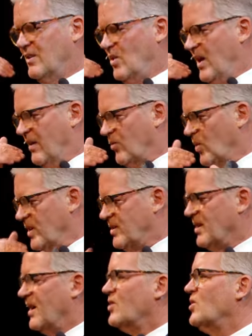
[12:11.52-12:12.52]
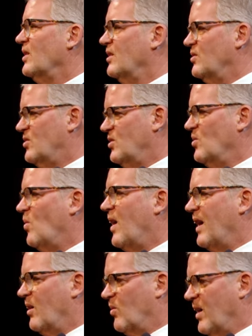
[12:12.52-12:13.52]
you have a reduction in
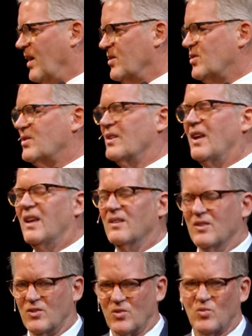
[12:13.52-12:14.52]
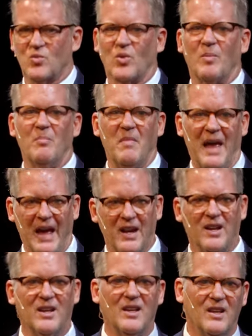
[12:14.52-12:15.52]
DUI arrests and this
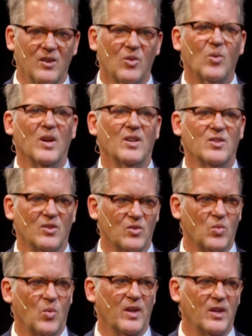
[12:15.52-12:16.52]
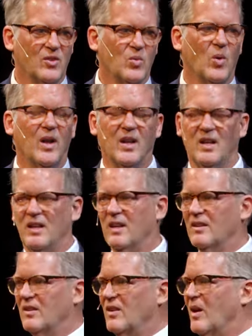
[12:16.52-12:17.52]
dramatic increase in 2020
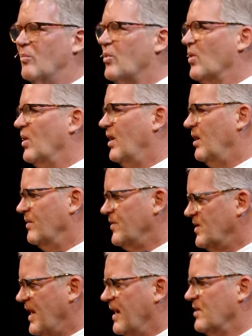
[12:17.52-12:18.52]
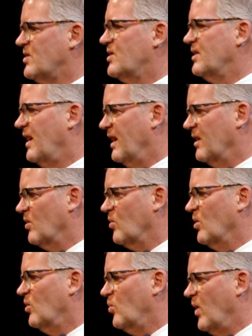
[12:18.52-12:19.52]
in the number of deaths on our
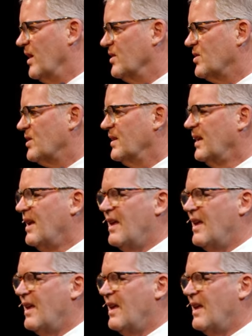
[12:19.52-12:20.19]
roadways.